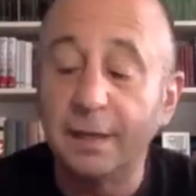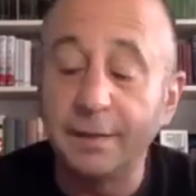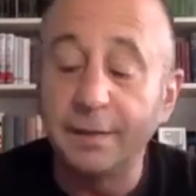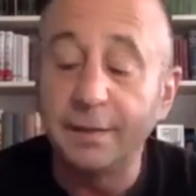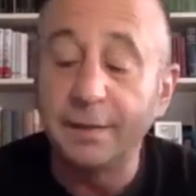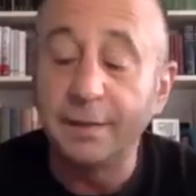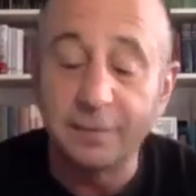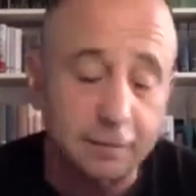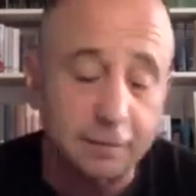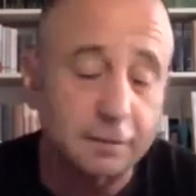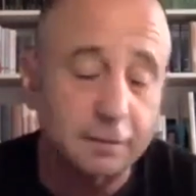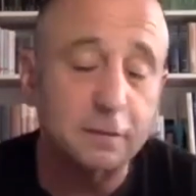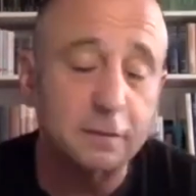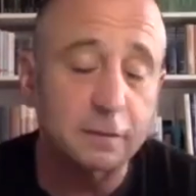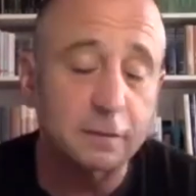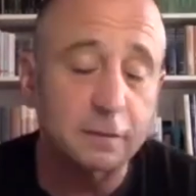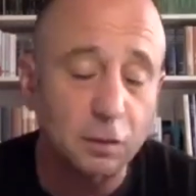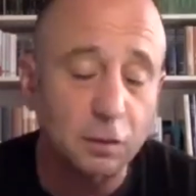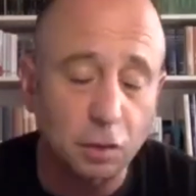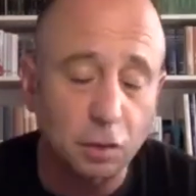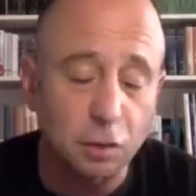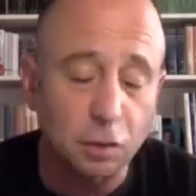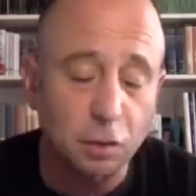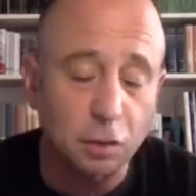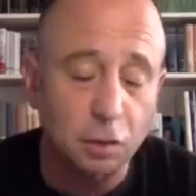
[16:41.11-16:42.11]
This is a
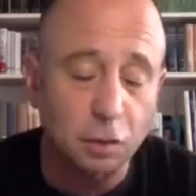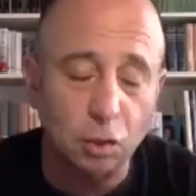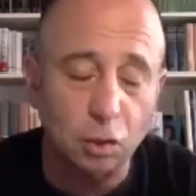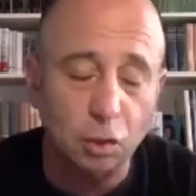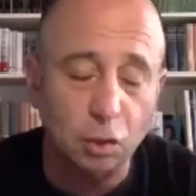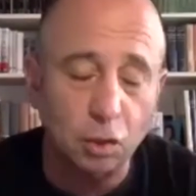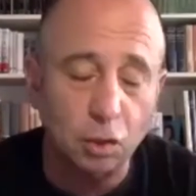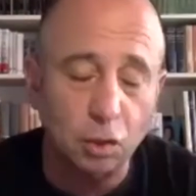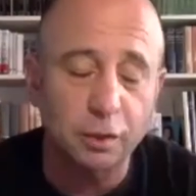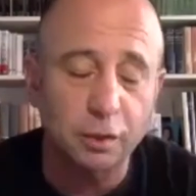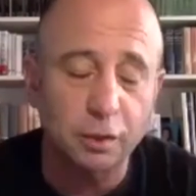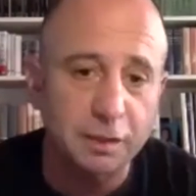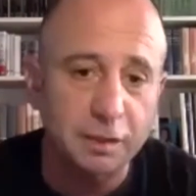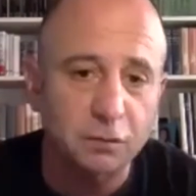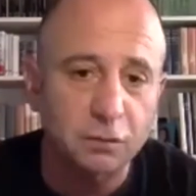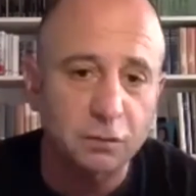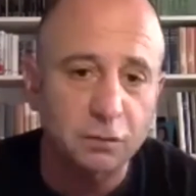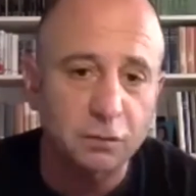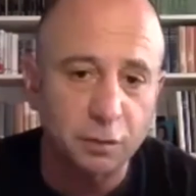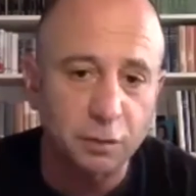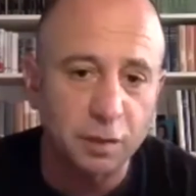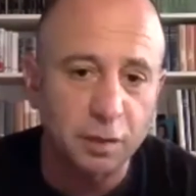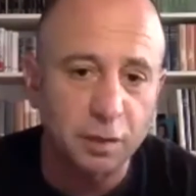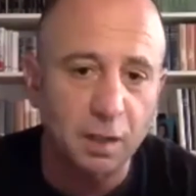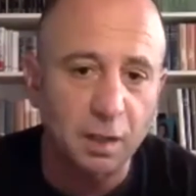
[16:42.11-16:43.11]
current release for
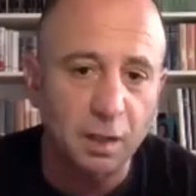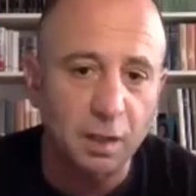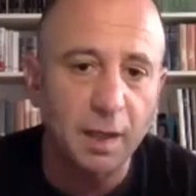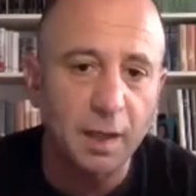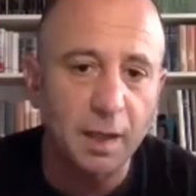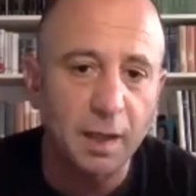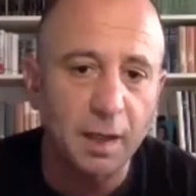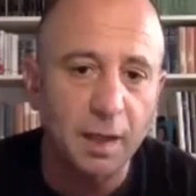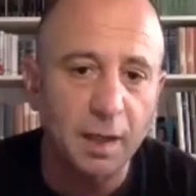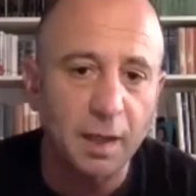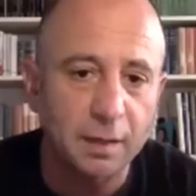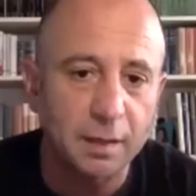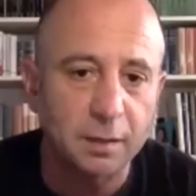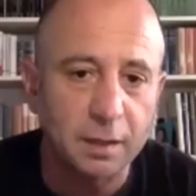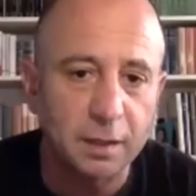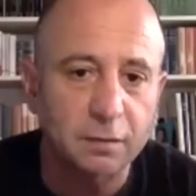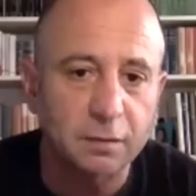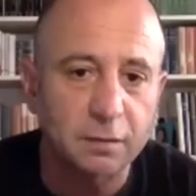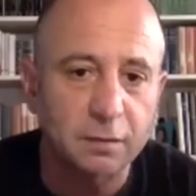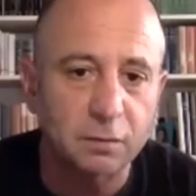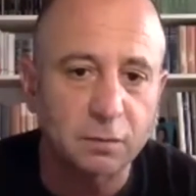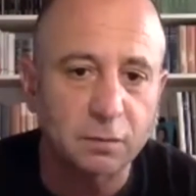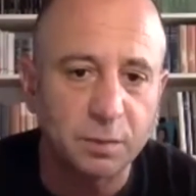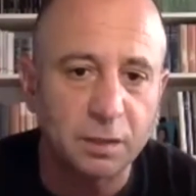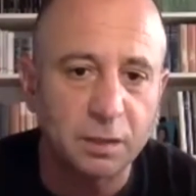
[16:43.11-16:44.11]
them. And
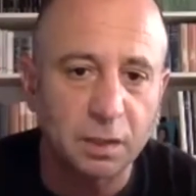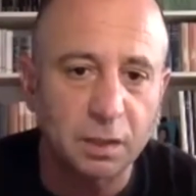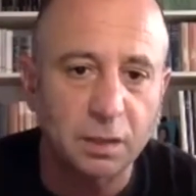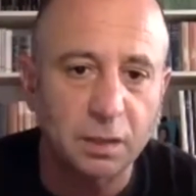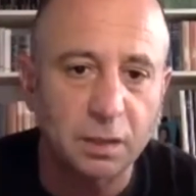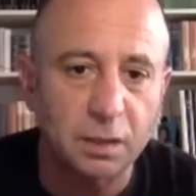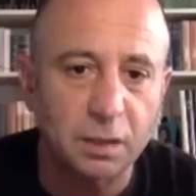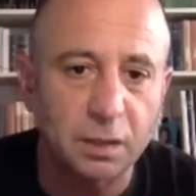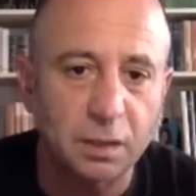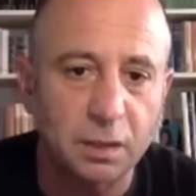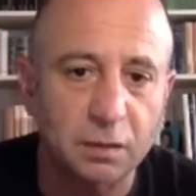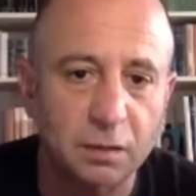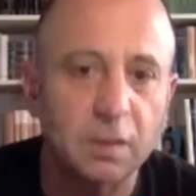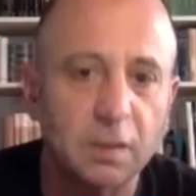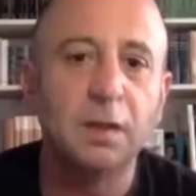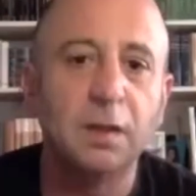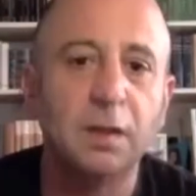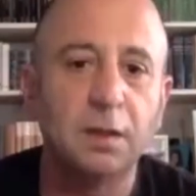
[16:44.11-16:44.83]
it's because